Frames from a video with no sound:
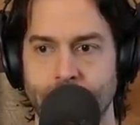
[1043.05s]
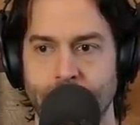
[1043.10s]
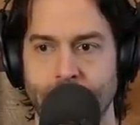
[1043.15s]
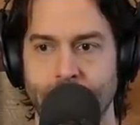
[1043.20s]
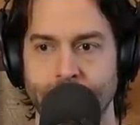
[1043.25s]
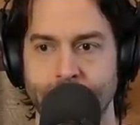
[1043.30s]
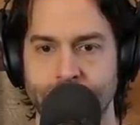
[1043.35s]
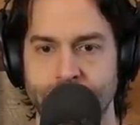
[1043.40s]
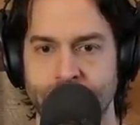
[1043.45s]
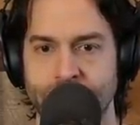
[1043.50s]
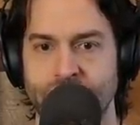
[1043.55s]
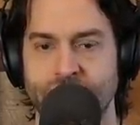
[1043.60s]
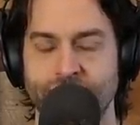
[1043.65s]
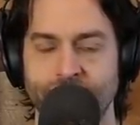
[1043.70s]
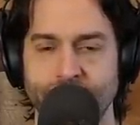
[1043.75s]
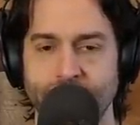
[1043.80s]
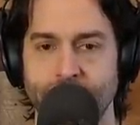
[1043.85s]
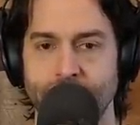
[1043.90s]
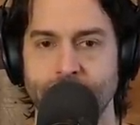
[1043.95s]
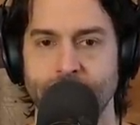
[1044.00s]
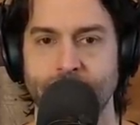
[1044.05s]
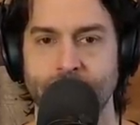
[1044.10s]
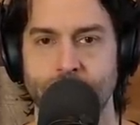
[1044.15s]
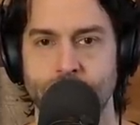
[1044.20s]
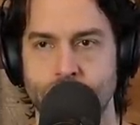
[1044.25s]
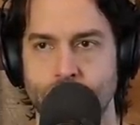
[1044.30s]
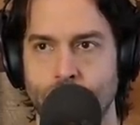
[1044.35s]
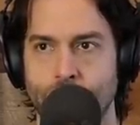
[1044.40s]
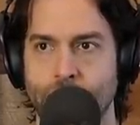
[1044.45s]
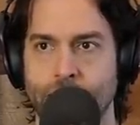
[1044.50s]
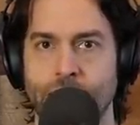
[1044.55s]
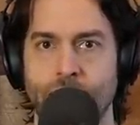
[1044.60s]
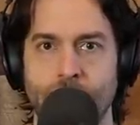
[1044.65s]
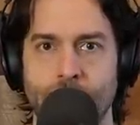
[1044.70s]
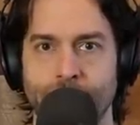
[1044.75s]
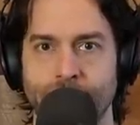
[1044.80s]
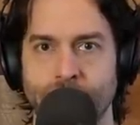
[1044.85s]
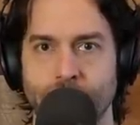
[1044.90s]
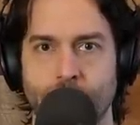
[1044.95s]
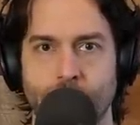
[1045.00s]
and there's a TV that's showing
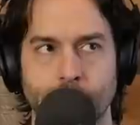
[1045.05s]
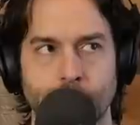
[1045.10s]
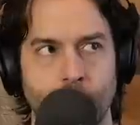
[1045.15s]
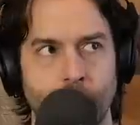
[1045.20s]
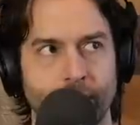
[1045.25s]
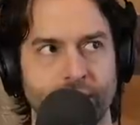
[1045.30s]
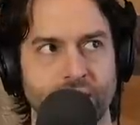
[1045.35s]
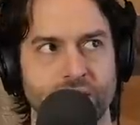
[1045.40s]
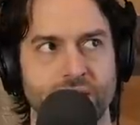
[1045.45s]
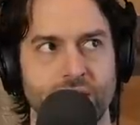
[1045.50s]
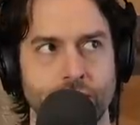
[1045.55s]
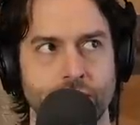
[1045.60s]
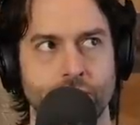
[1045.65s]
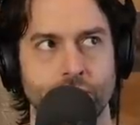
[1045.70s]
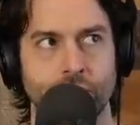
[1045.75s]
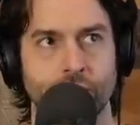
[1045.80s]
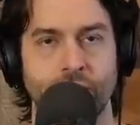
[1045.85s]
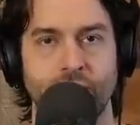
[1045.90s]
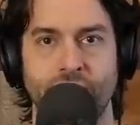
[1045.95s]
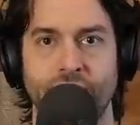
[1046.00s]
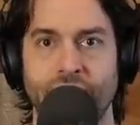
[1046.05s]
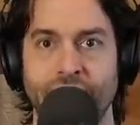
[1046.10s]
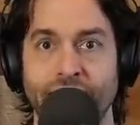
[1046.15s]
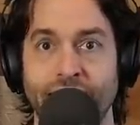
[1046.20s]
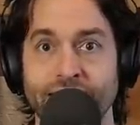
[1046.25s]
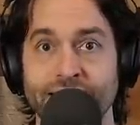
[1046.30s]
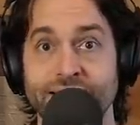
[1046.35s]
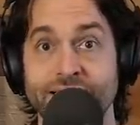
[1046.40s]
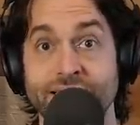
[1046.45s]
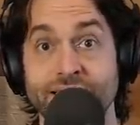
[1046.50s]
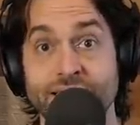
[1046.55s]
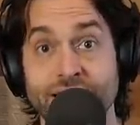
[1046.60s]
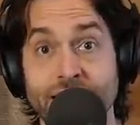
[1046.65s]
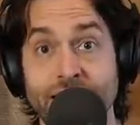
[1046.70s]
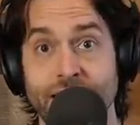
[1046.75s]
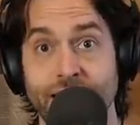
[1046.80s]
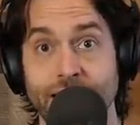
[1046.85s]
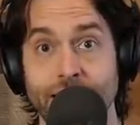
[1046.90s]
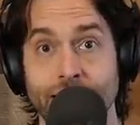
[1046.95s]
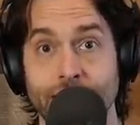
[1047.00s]
comedy on Comedy Central, and I
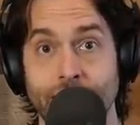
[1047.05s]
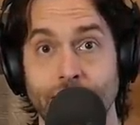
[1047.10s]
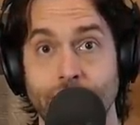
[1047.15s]
see